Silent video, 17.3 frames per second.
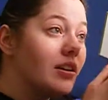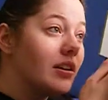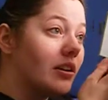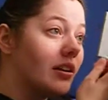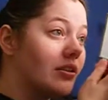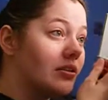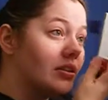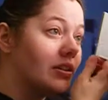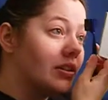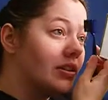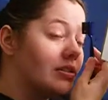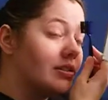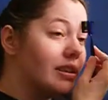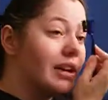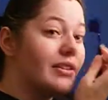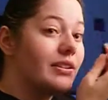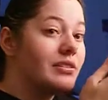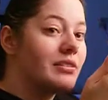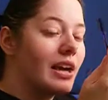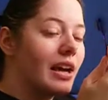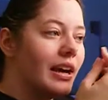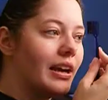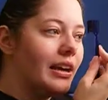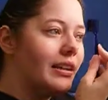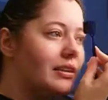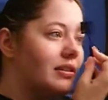You can also use the other
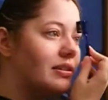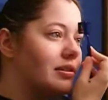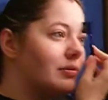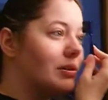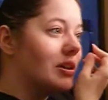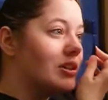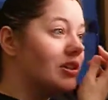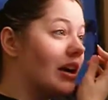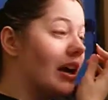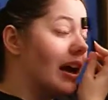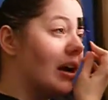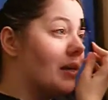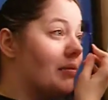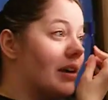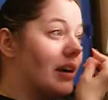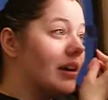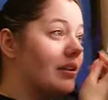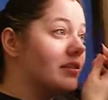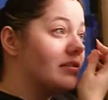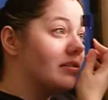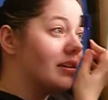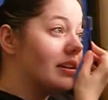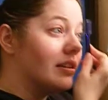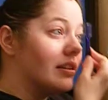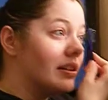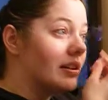side to brush your eyebrows
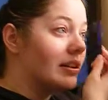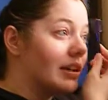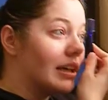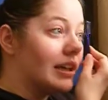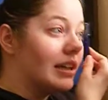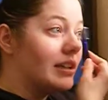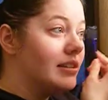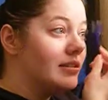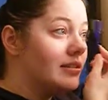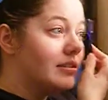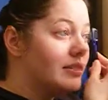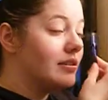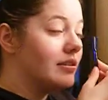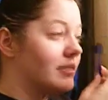so they look nice.